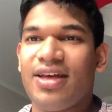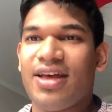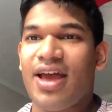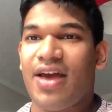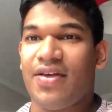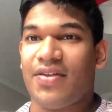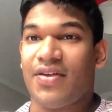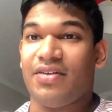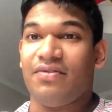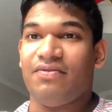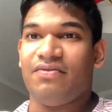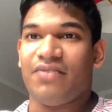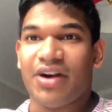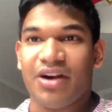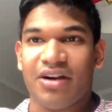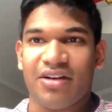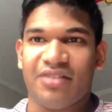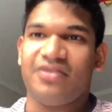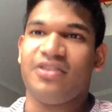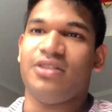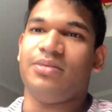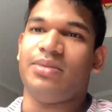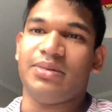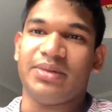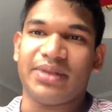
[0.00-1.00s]
and then very
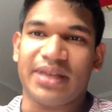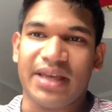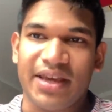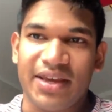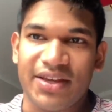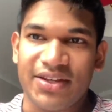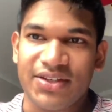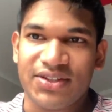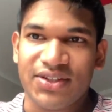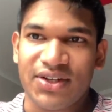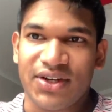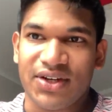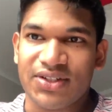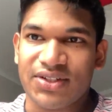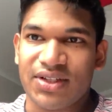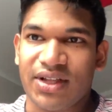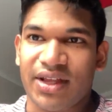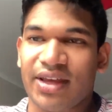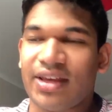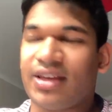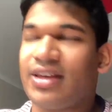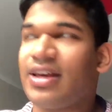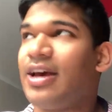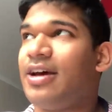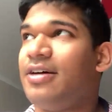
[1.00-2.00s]
few people get A stars,
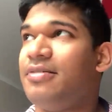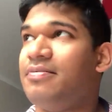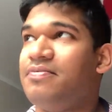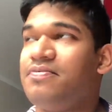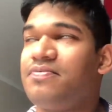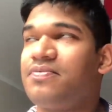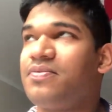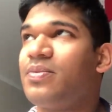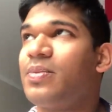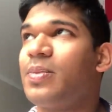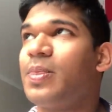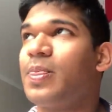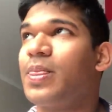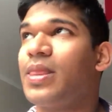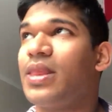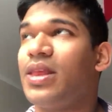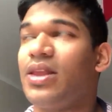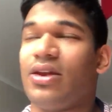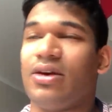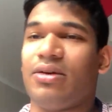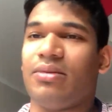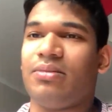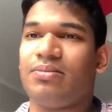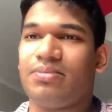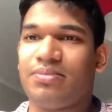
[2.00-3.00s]
like,
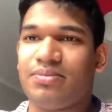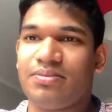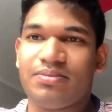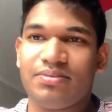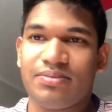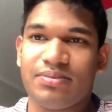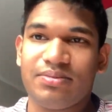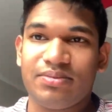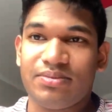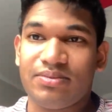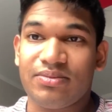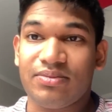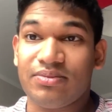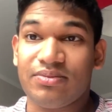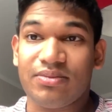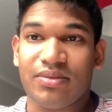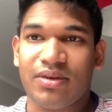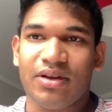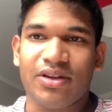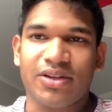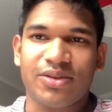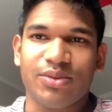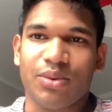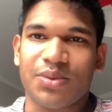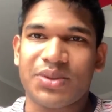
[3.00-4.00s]

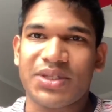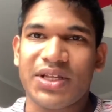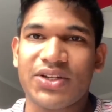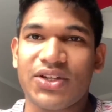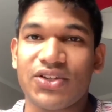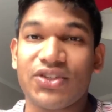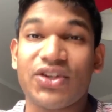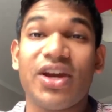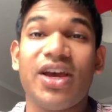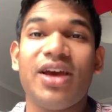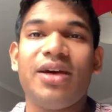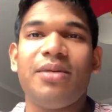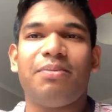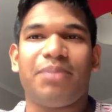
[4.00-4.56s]
a small percentage.